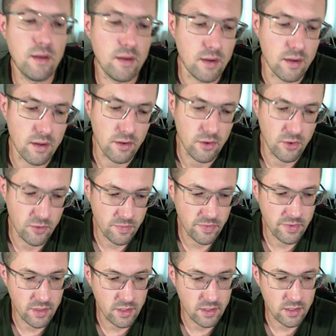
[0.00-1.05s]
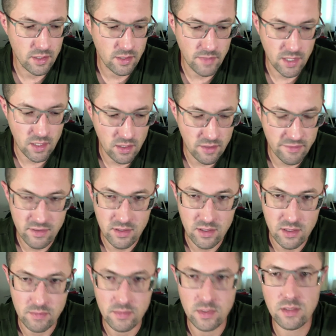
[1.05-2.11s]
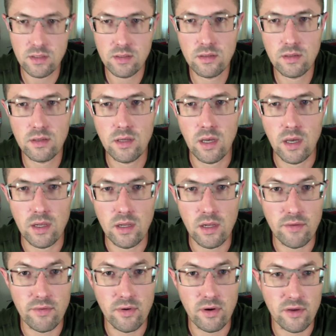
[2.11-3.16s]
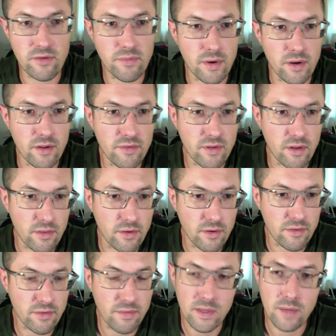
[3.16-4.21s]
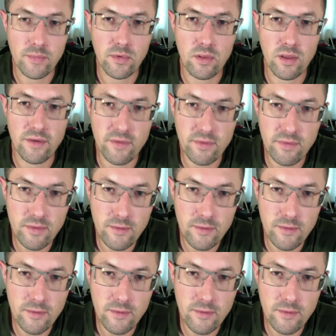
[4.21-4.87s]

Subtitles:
I hope that in my lifetime I never experience another September 11th.